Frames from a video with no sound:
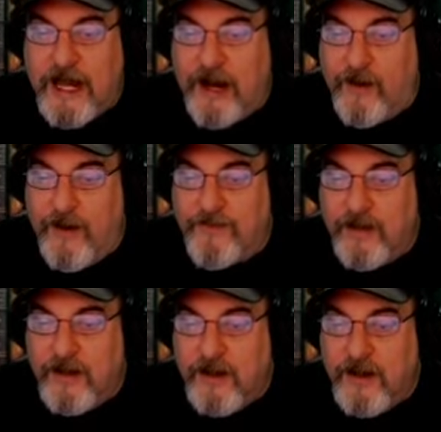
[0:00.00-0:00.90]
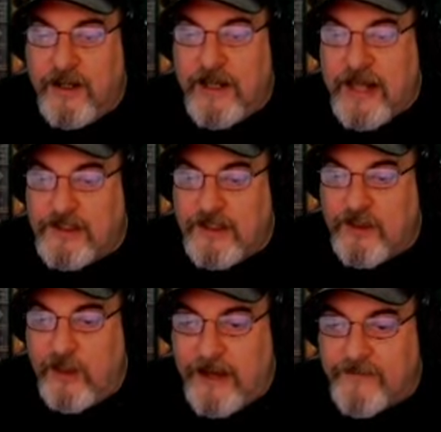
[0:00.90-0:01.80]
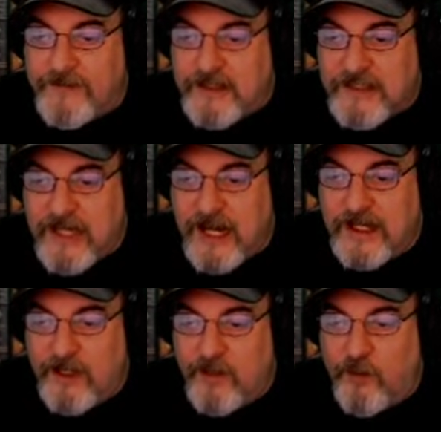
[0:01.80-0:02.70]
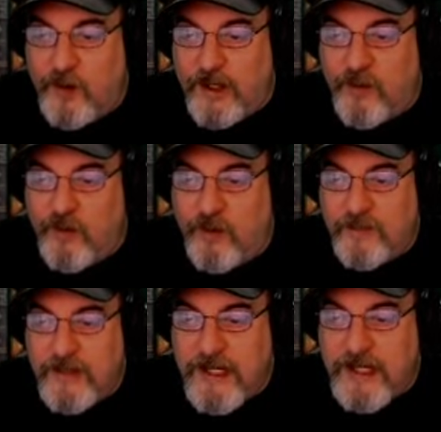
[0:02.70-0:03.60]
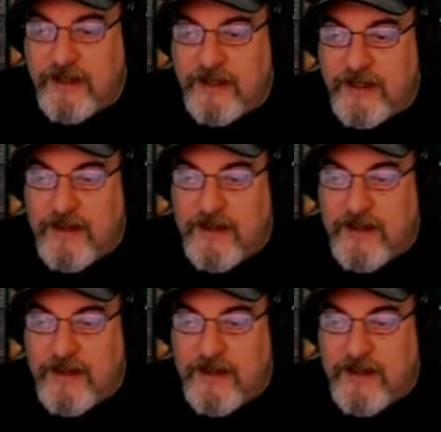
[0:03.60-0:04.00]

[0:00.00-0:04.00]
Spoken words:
However, as you have decided what it will be